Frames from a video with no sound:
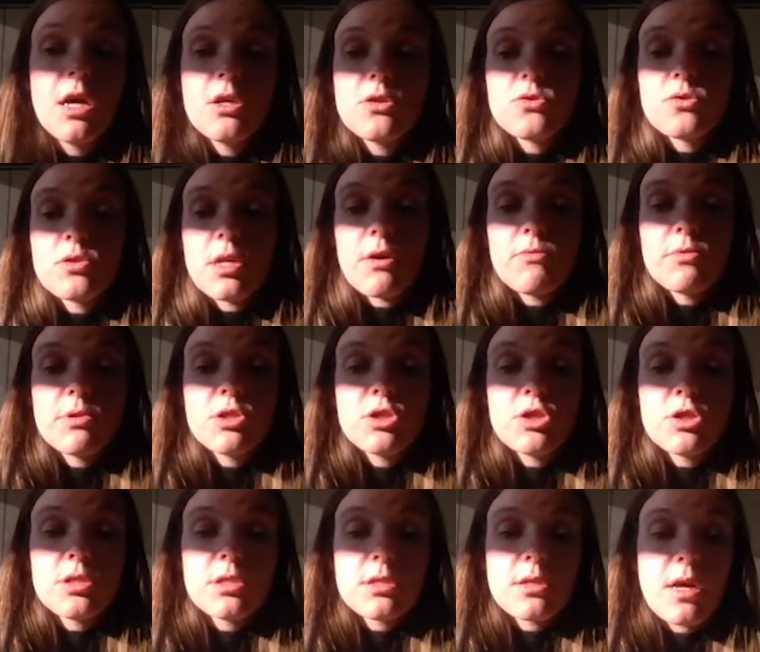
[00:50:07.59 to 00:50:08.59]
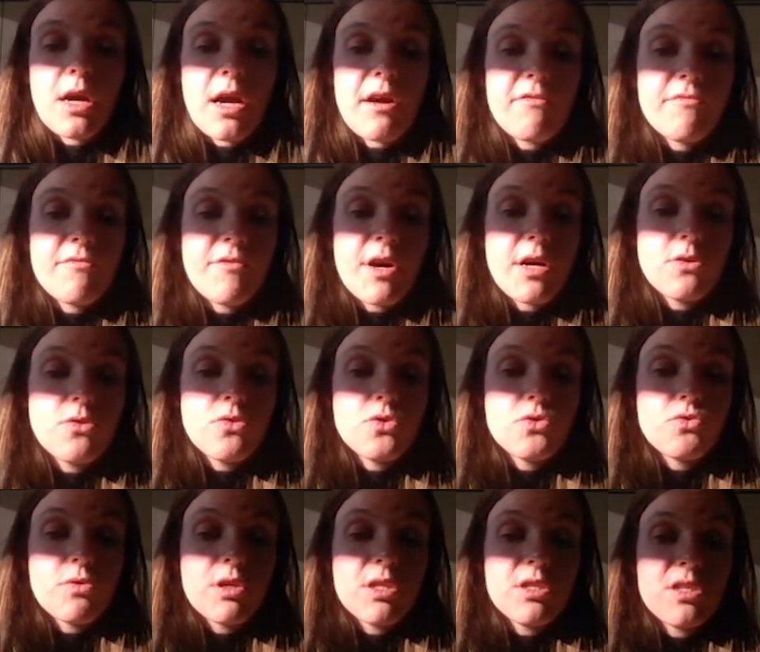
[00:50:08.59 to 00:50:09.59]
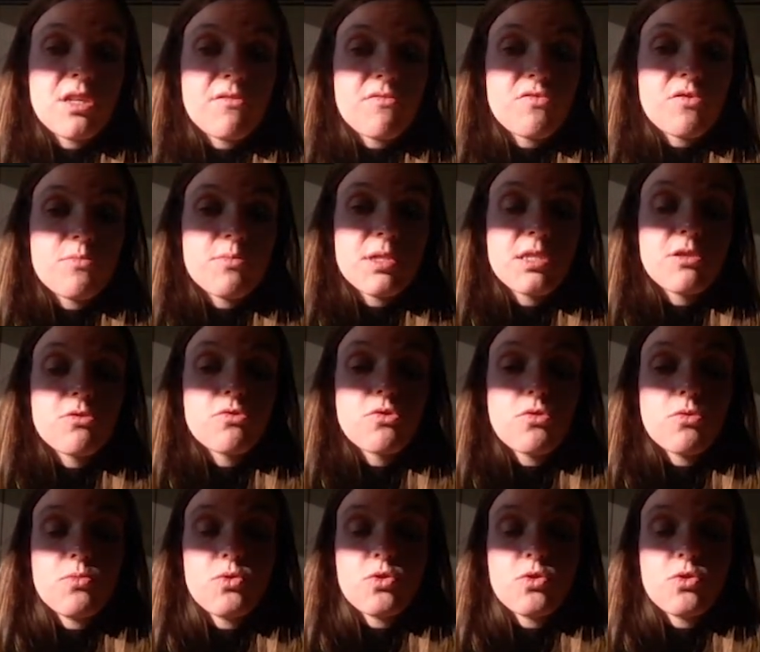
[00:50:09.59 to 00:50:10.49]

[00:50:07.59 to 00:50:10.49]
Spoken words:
so that we just have values ranging from 0